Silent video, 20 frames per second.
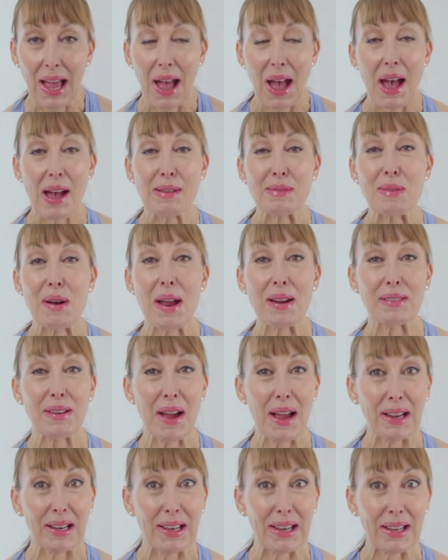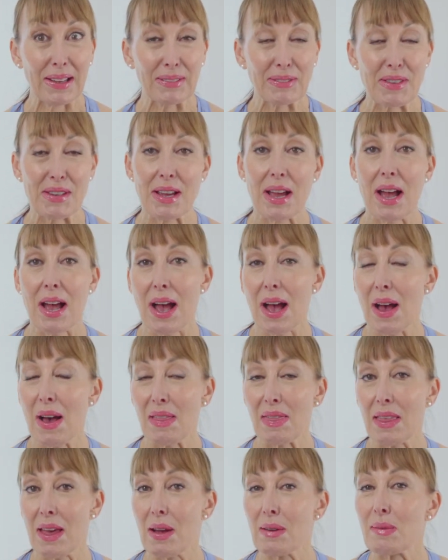And where I lived,
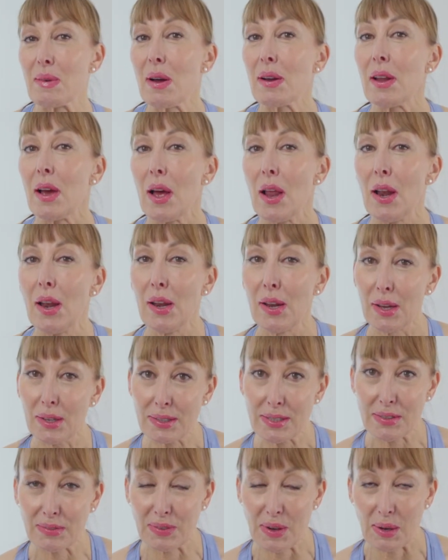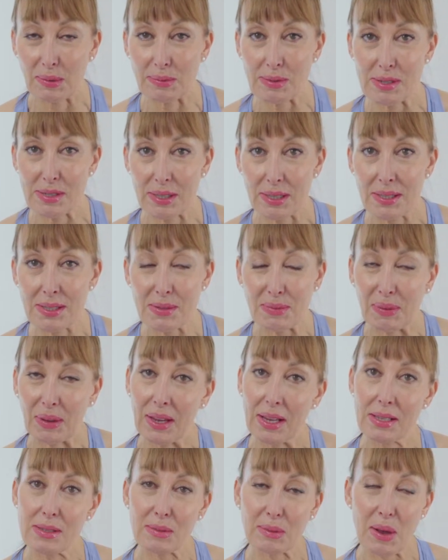there weren't a lot of options
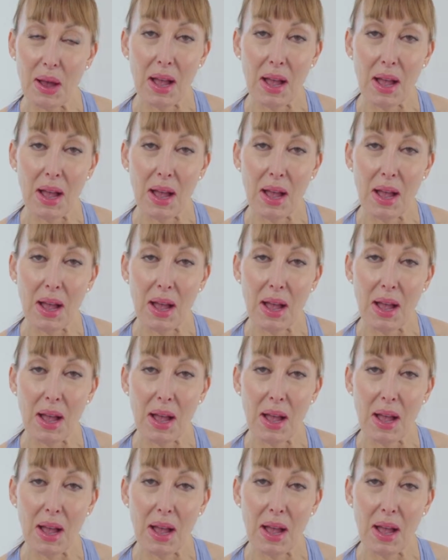because